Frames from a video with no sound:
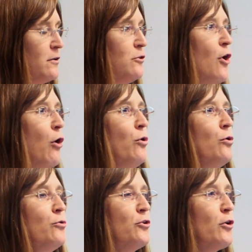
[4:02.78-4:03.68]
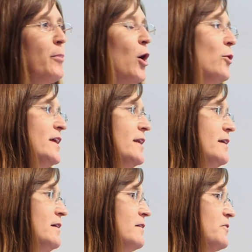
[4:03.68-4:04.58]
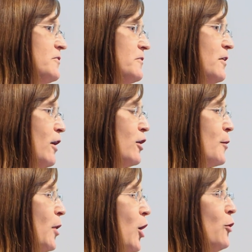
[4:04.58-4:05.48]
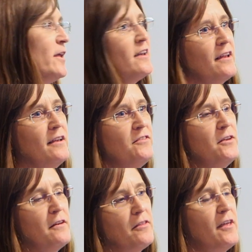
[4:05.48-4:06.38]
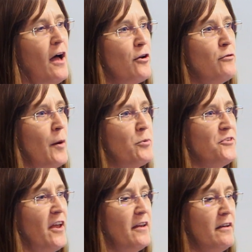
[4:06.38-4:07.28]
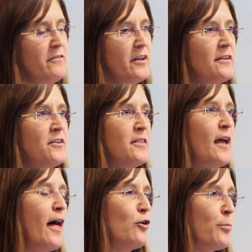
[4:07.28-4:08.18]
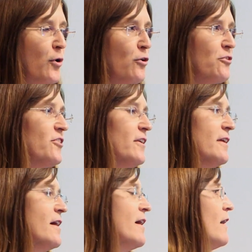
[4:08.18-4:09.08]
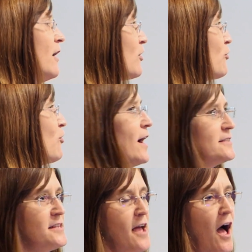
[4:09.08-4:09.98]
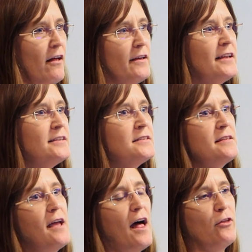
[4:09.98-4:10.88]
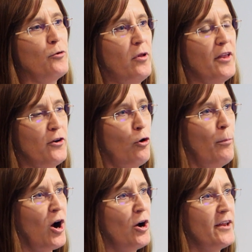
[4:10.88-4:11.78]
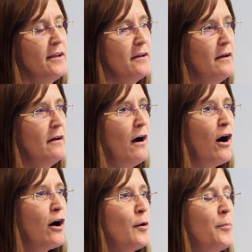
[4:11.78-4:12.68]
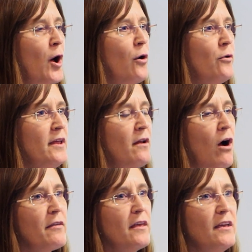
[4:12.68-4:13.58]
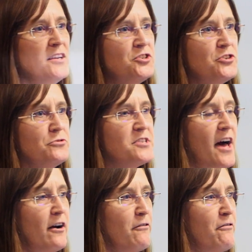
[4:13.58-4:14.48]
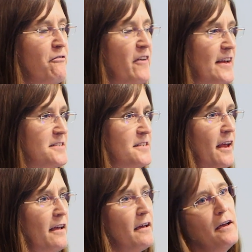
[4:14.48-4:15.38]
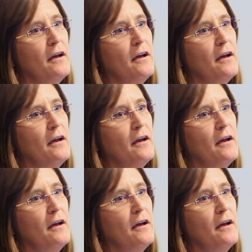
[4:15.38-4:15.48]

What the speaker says: Know who your opponent is. Our opponent isn't the other representative. It isn't the other person across the aisle. It isn't the other political party. Our opponent are the issues that are facing